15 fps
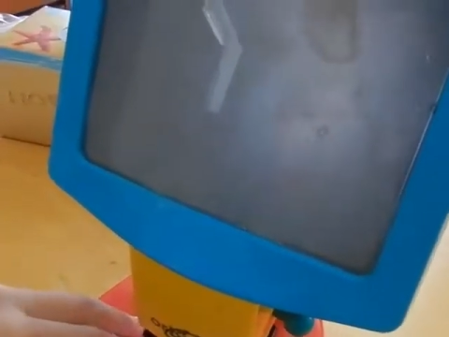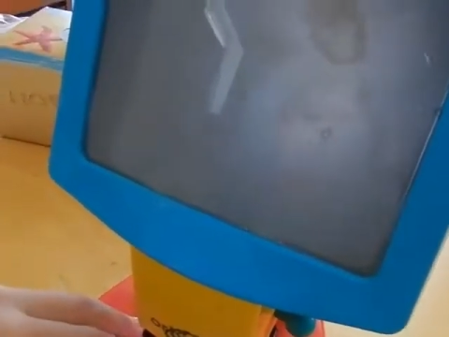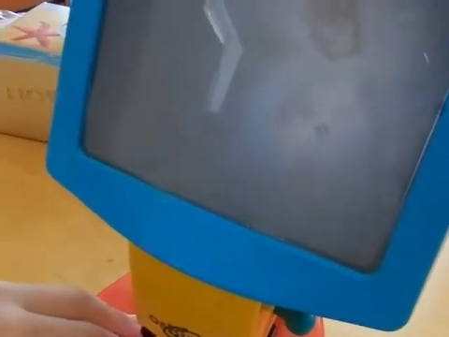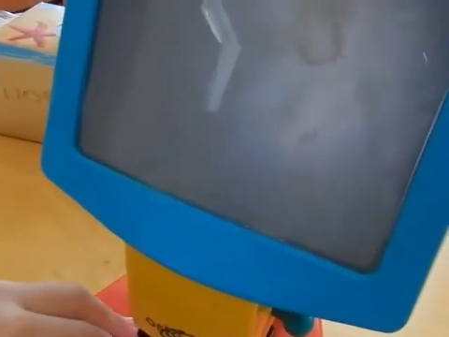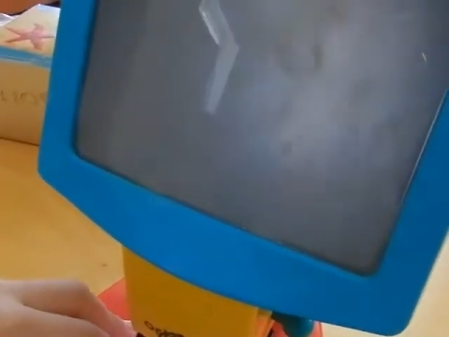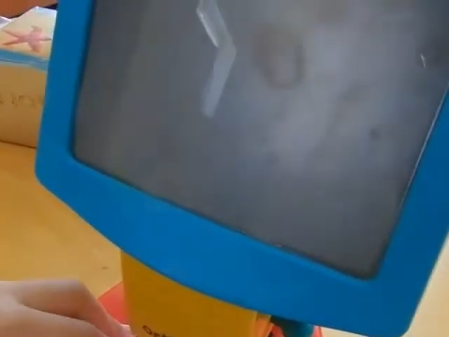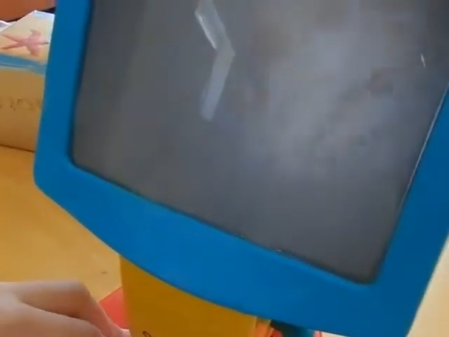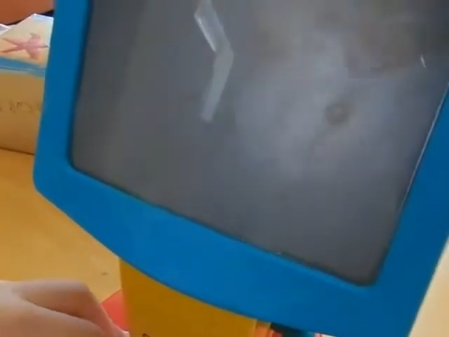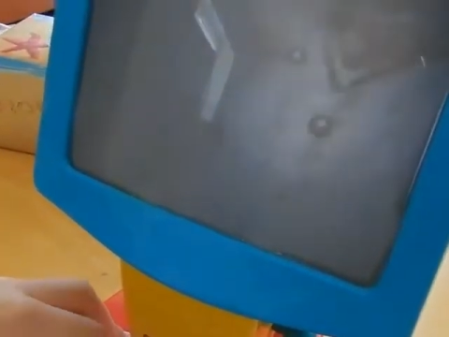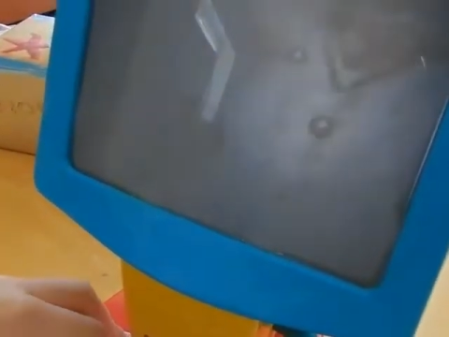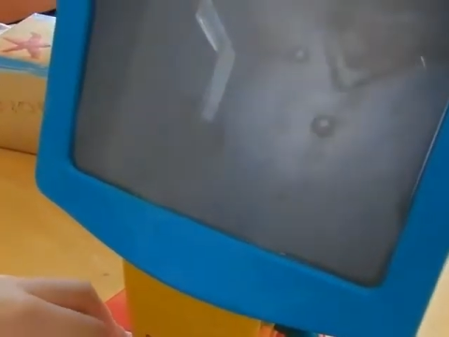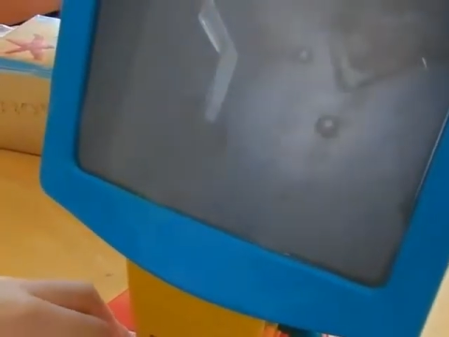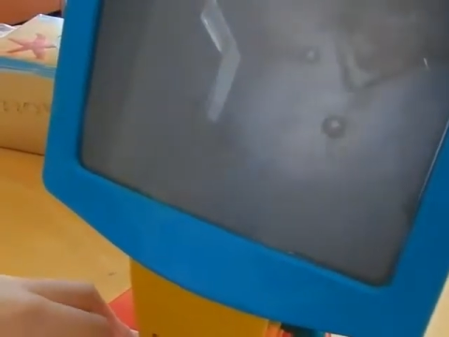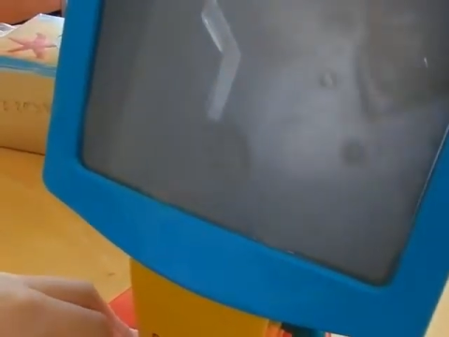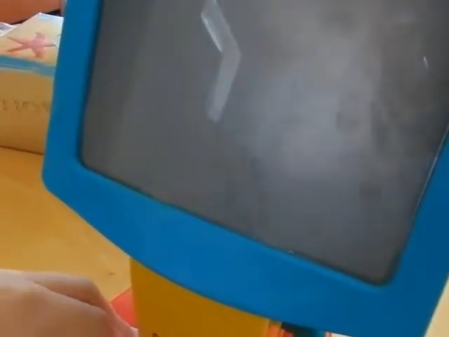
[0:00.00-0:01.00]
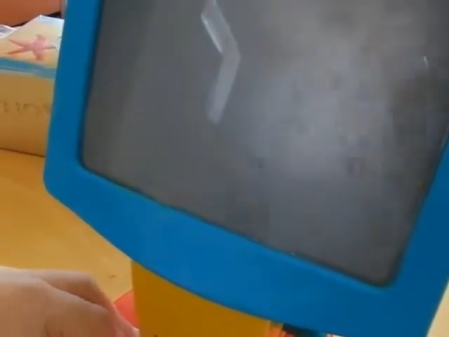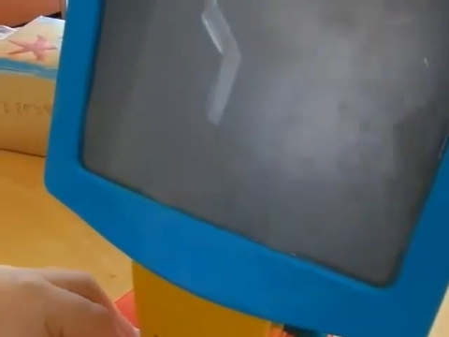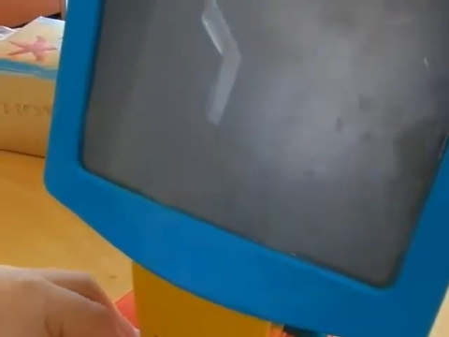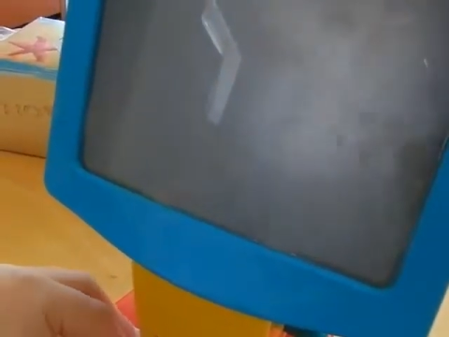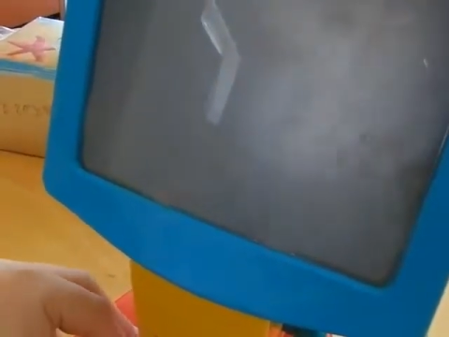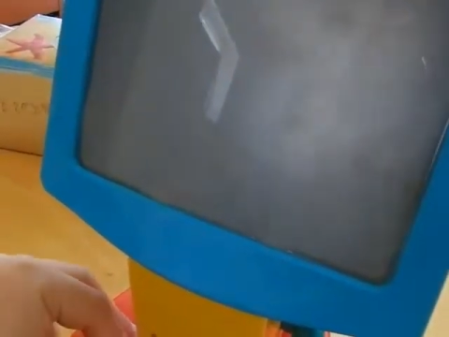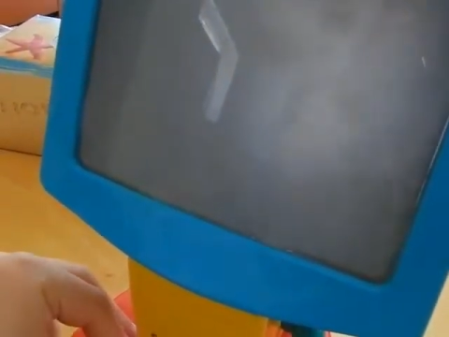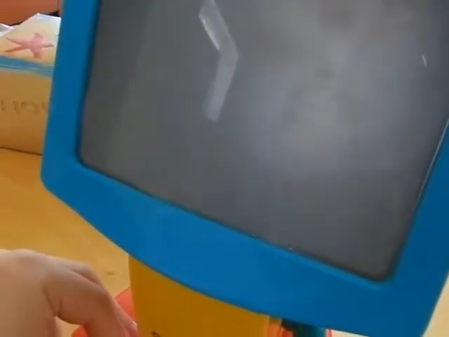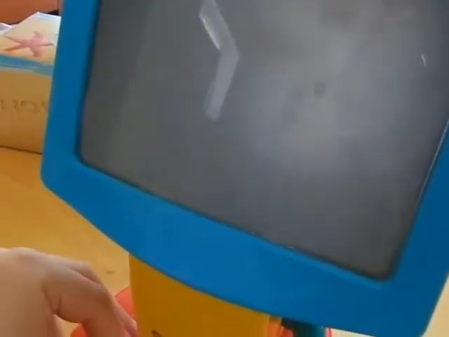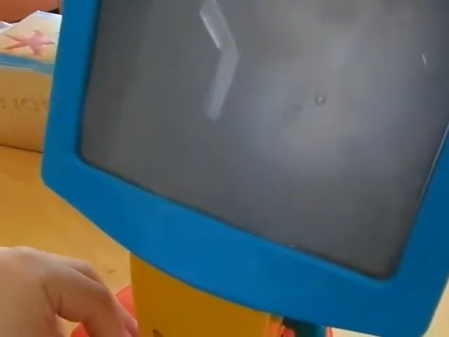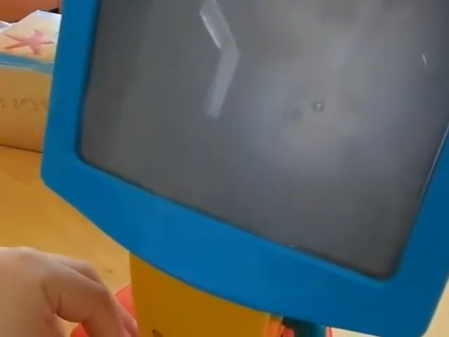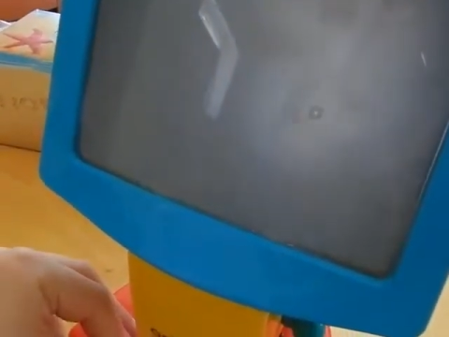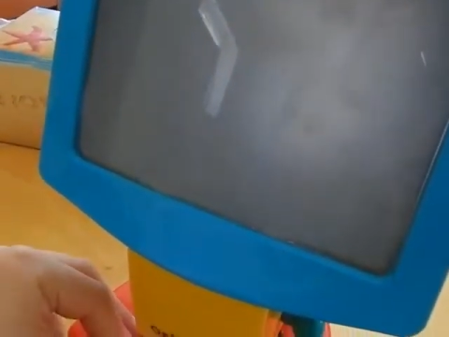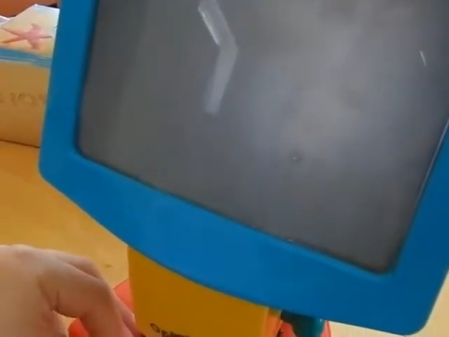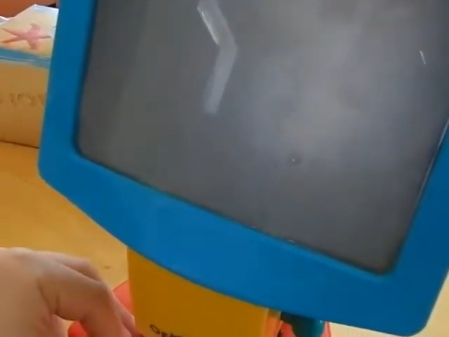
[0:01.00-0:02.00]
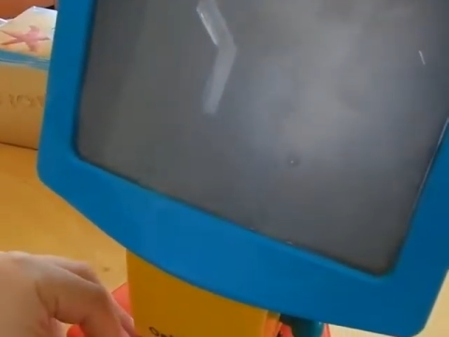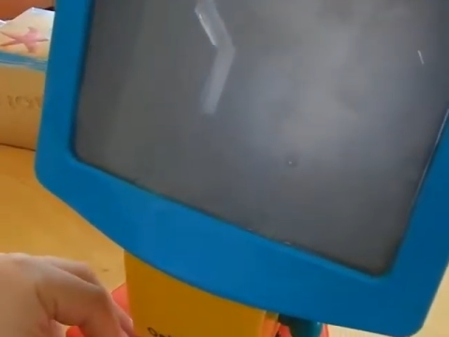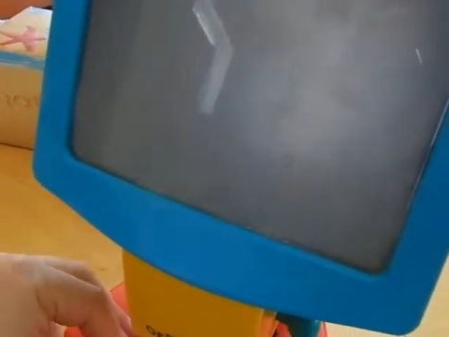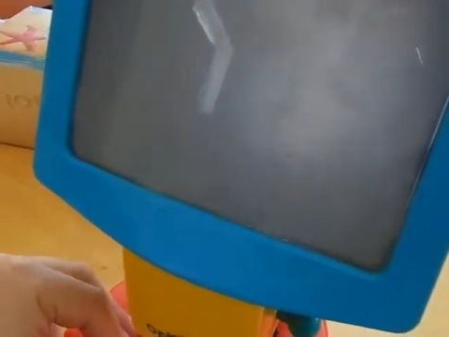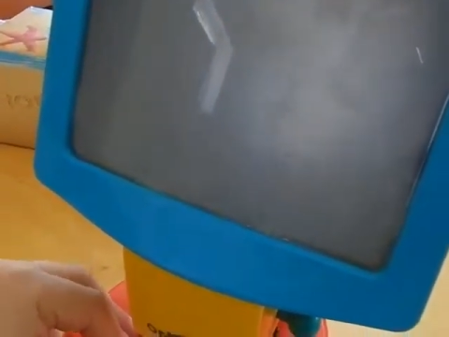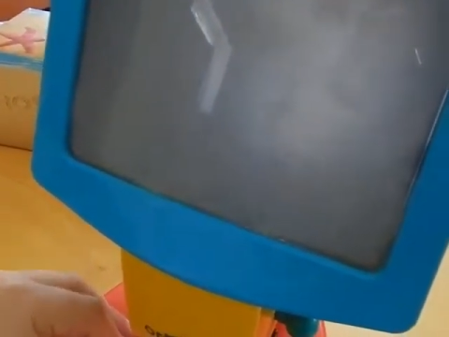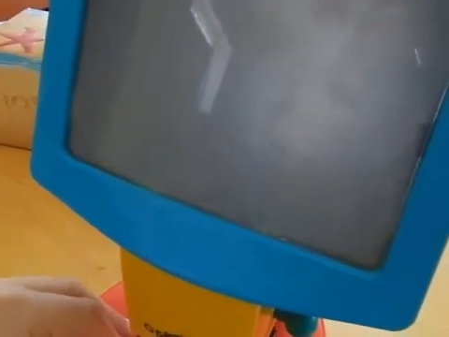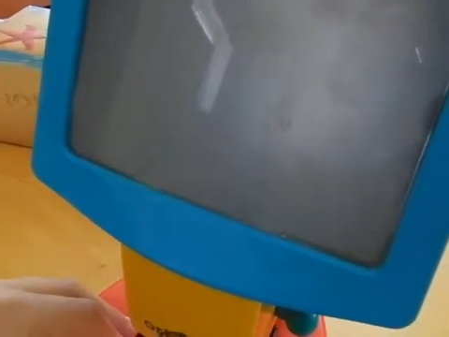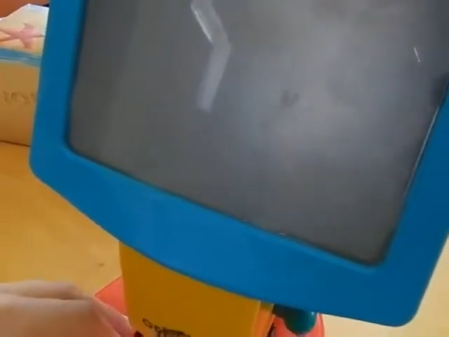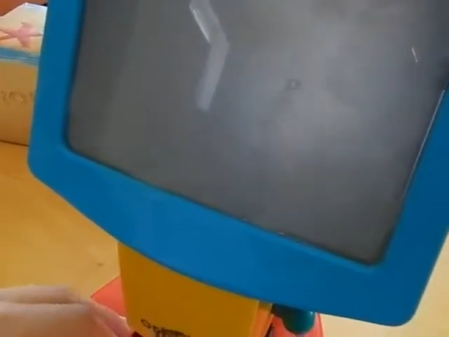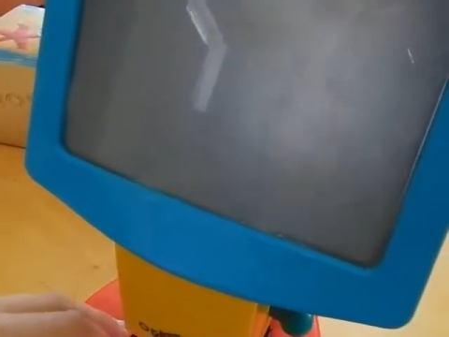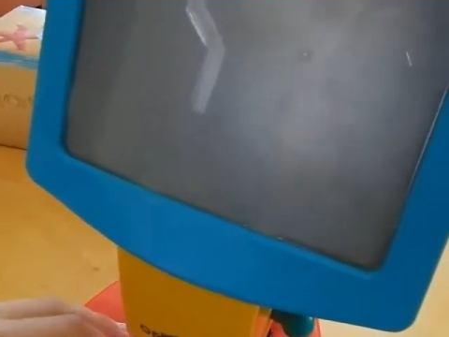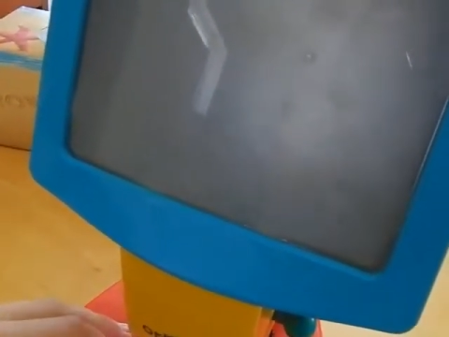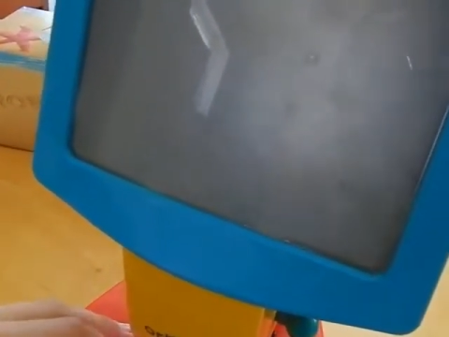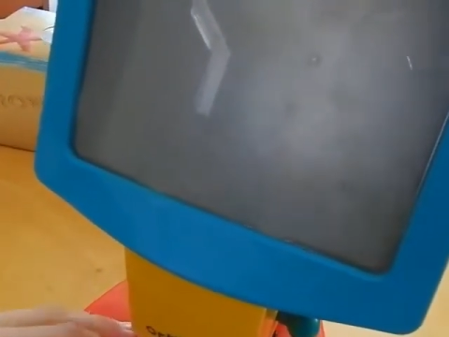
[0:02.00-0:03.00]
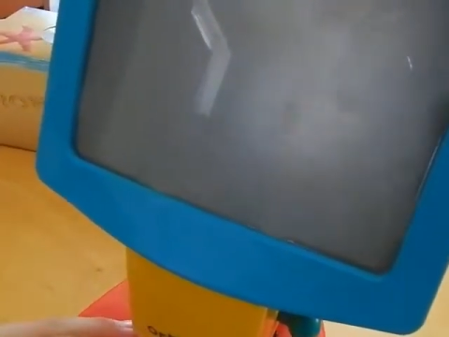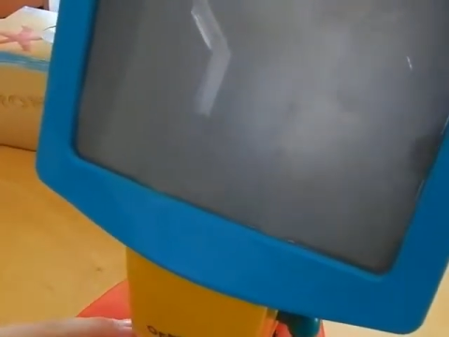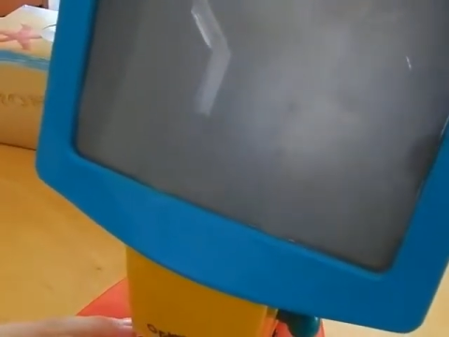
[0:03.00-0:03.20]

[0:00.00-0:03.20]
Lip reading: Nobody's mouth can be seen.